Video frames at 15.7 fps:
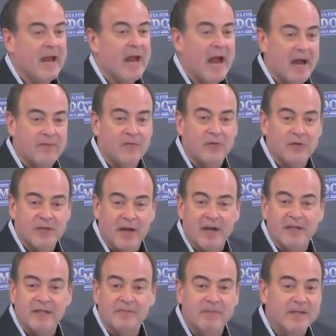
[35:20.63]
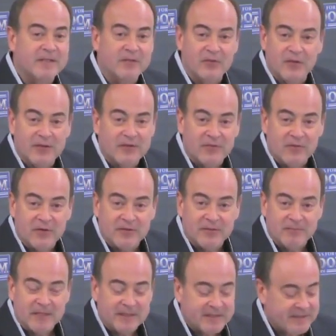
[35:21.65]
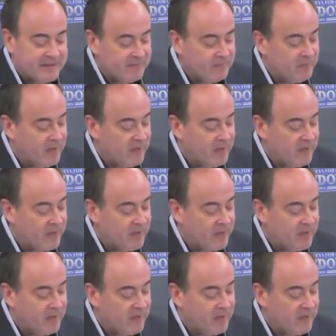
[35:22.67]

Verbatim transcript: advertisements or endorsements,